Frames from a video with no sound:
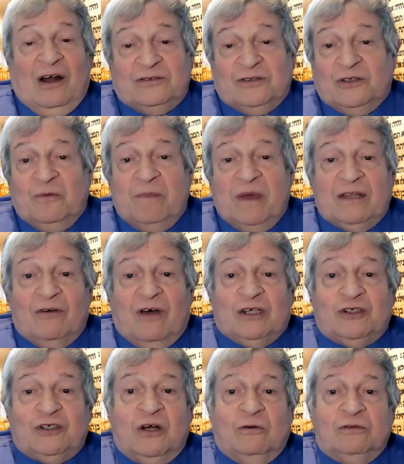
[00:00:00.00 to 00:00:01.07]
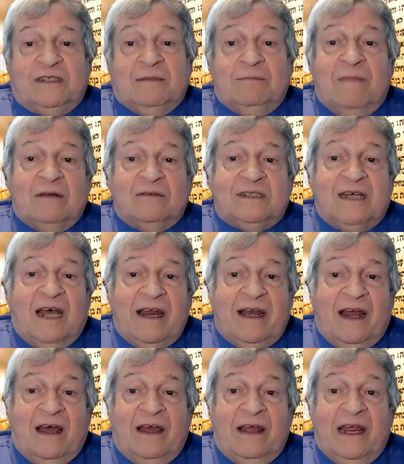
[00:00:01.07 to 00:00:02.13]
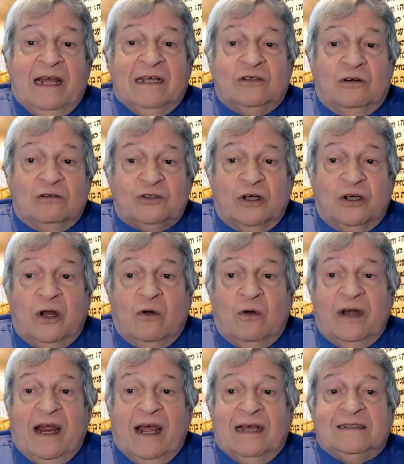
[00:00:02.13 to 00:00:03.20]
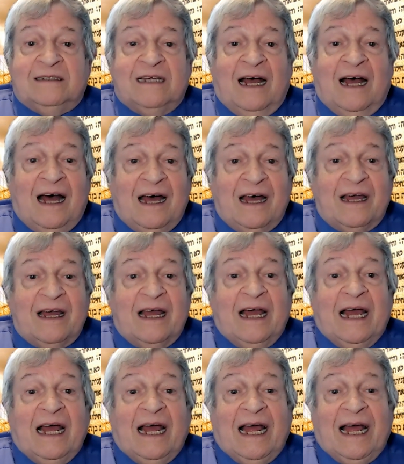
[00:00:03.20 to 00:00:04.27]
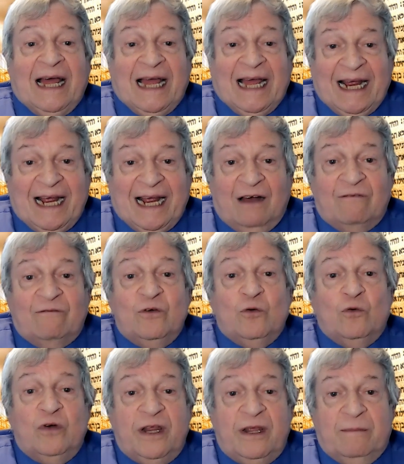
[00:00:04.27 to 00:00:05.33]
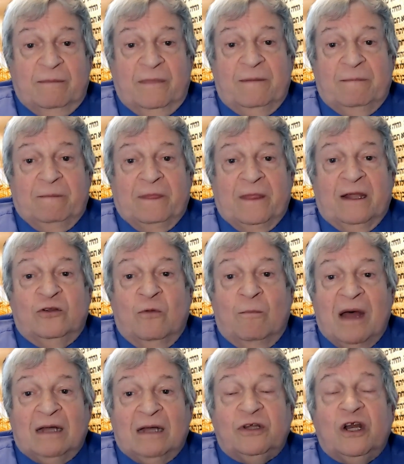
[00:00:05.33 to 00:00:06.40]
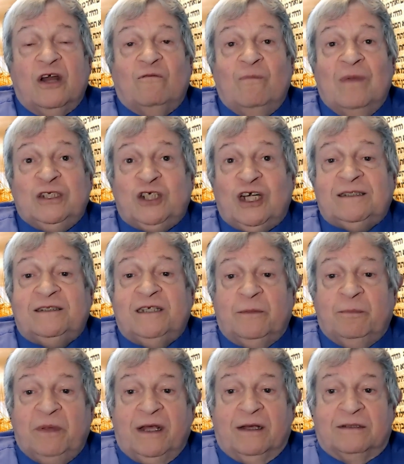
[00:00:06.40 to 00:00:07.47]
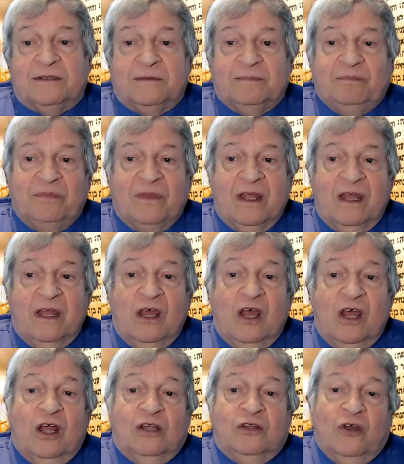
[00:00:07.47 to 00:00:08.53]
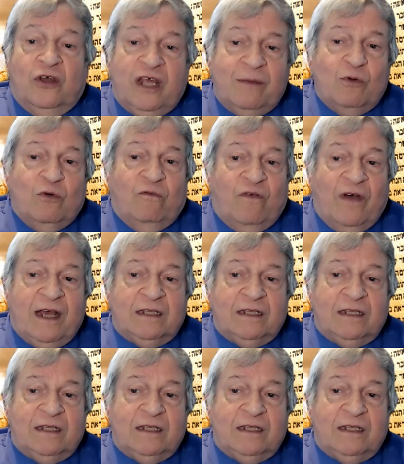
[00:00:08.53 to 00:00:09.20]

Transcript: Also, the Midrash notes that Mount Sinai is also known as Har Gavnunim, the mountain of majestic peaks. The Hebrew